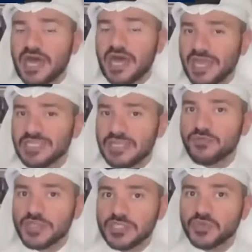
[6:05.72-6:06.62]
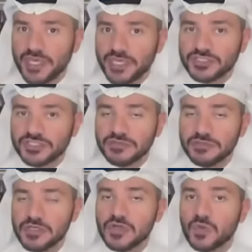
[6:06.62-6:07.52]
I believe with
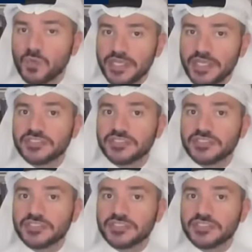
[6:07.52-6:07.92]
education, we